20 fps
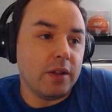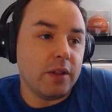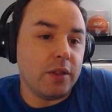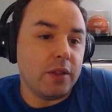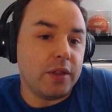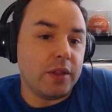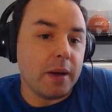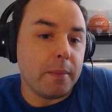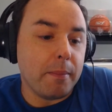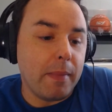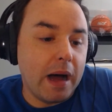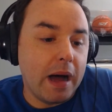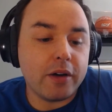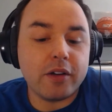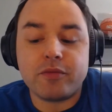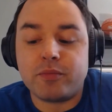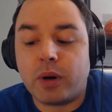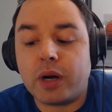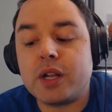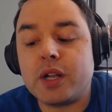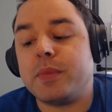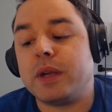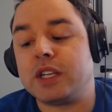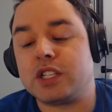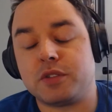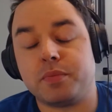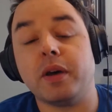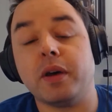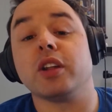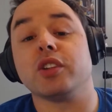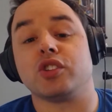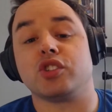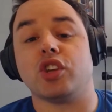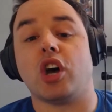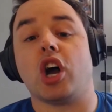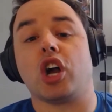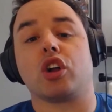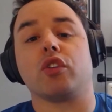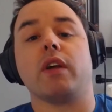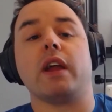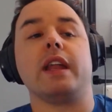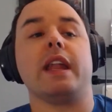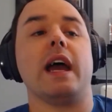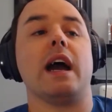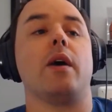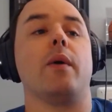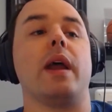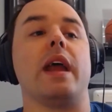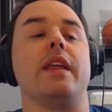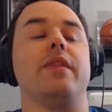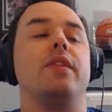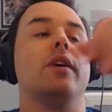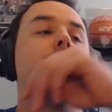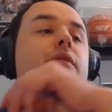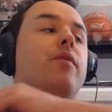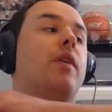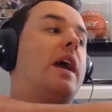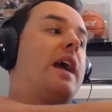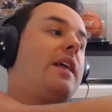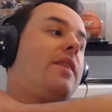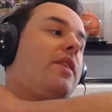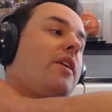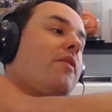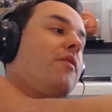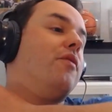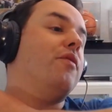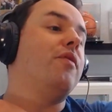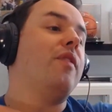The amount of money being spent on soccer right now and the